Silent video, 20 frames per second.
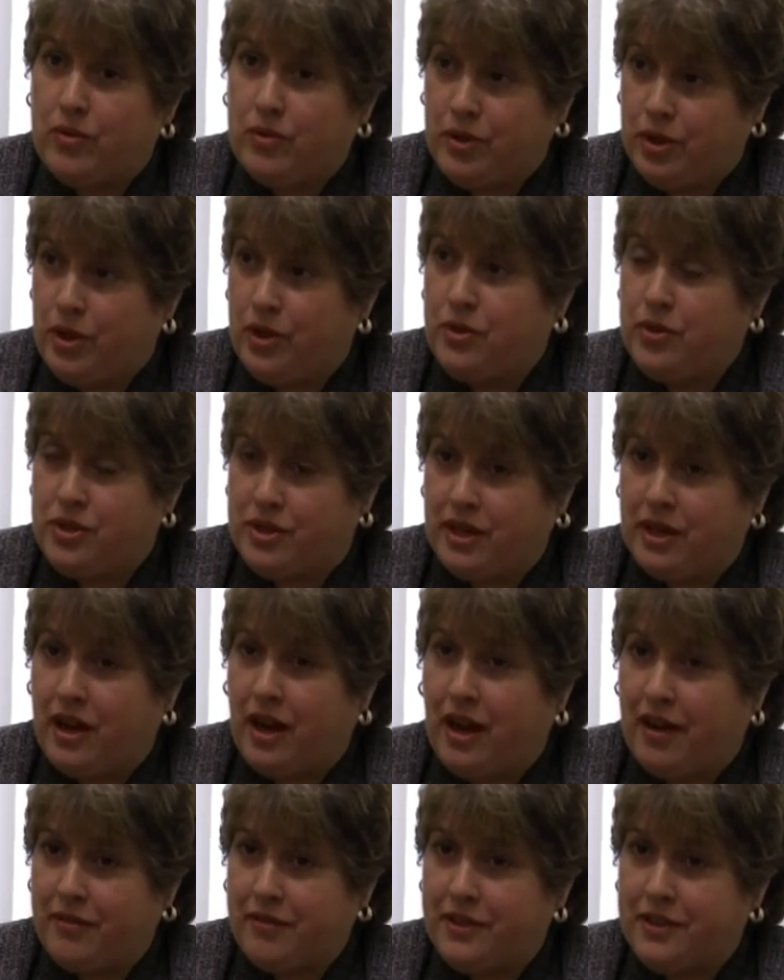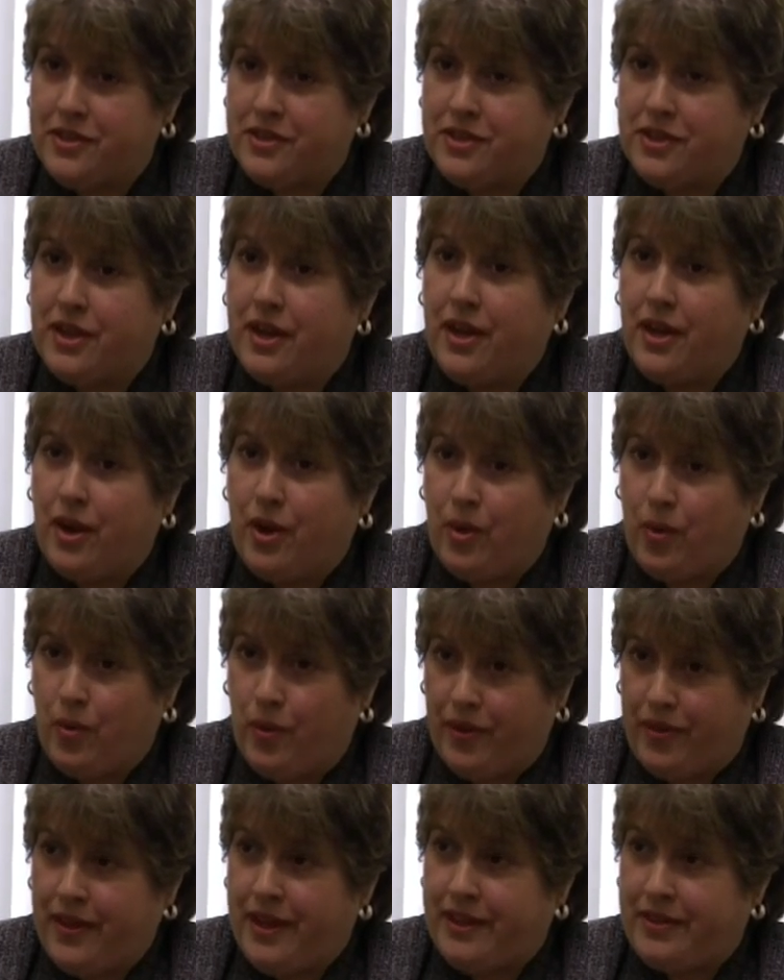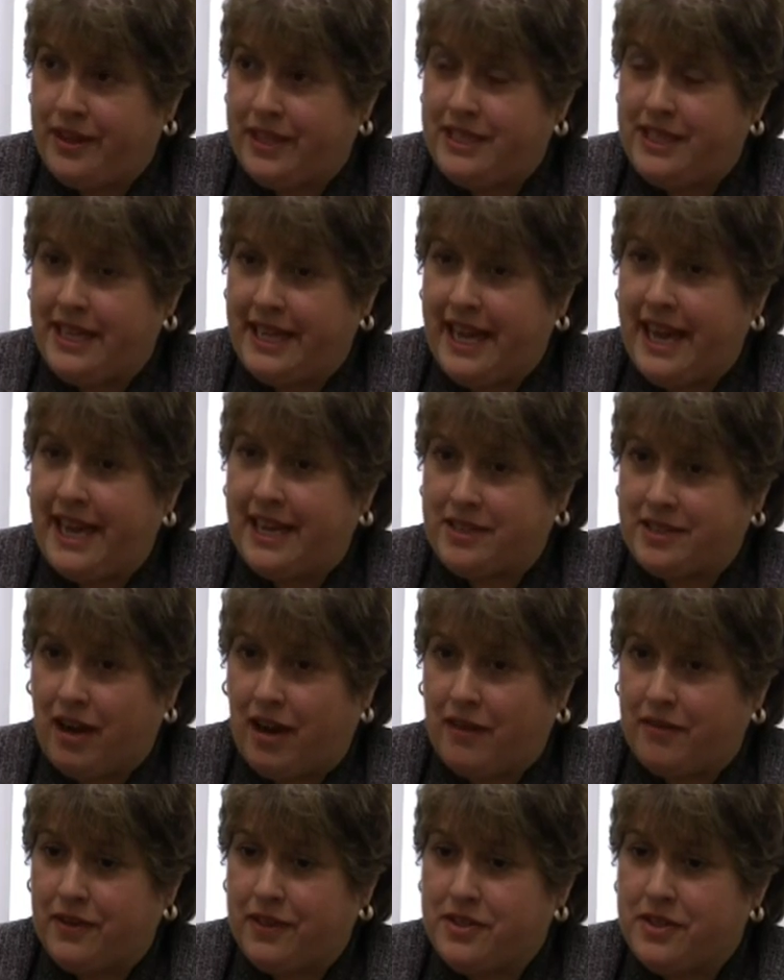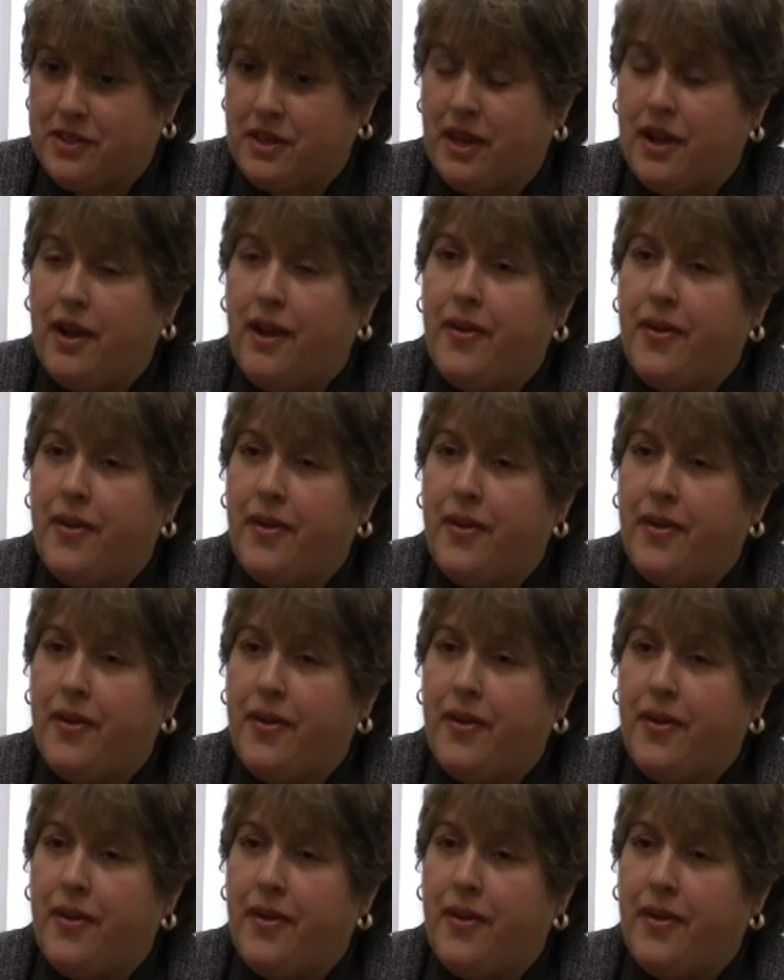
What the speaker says: used an office within the DA's office.